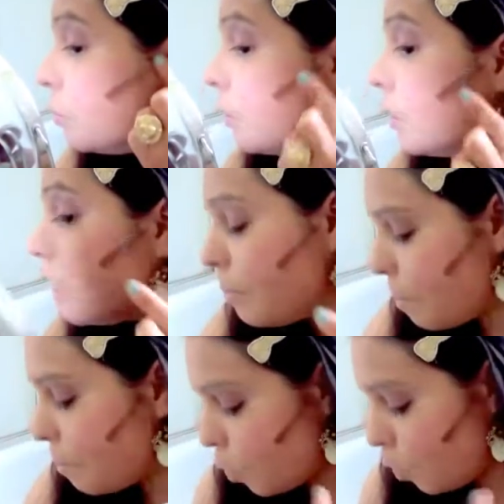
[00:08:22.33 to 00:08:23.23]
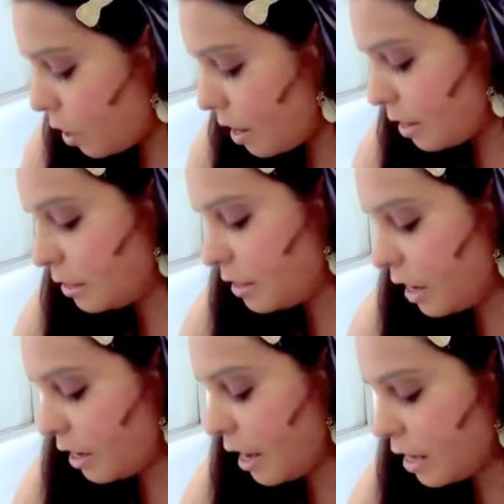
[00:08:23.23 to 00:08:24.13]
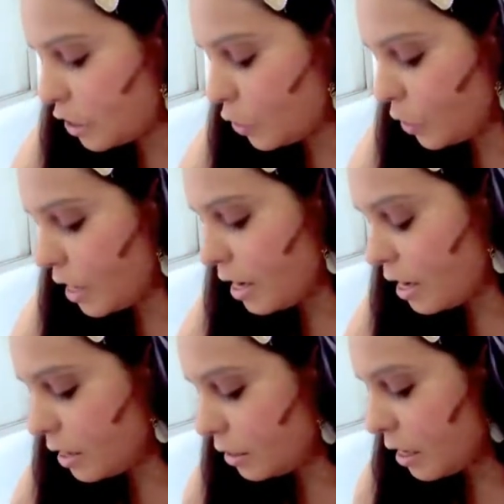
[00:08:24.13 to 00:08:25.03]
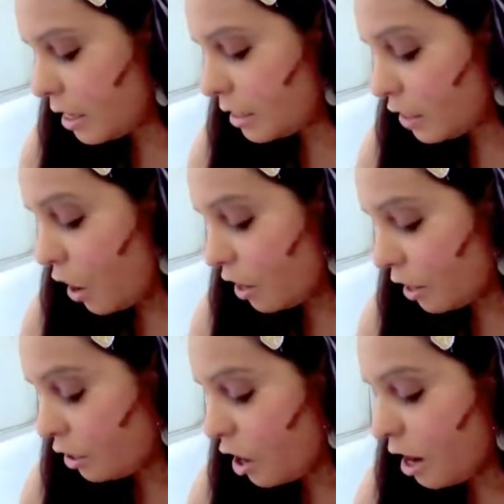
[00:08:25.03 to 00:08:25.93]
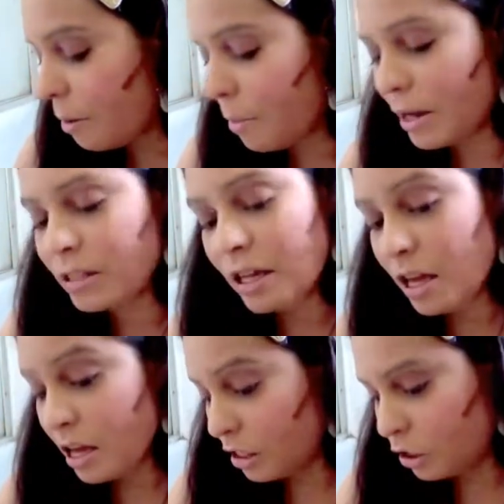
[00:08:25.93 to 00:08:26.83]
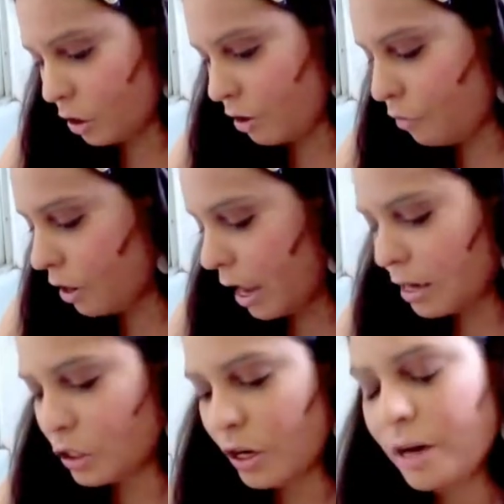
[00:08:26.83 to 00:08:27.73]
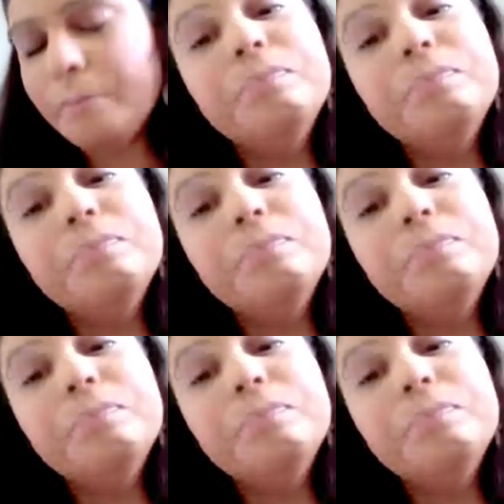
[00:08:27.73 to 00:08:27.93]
a little bit more and start contouring. It's a darker color, but it's great for contouring.